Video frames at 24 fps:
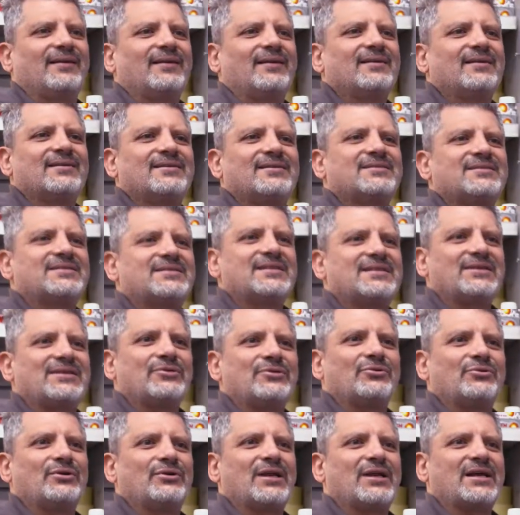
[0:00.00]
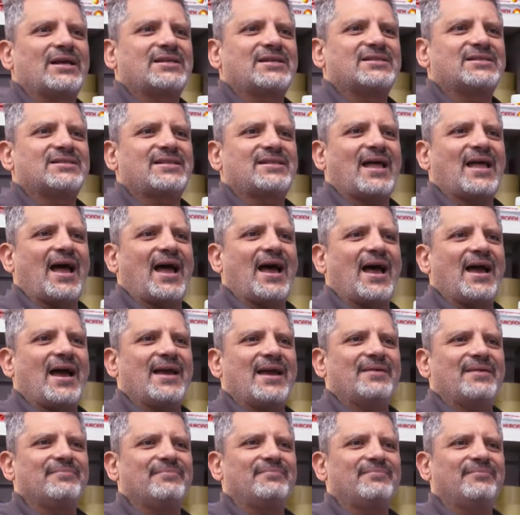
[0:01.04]
I think anyone who has
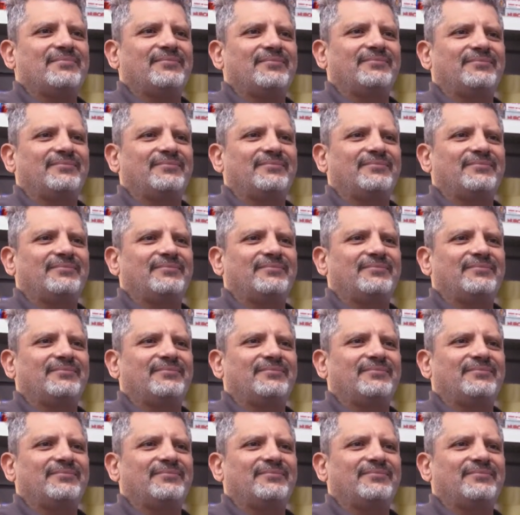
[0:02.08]
children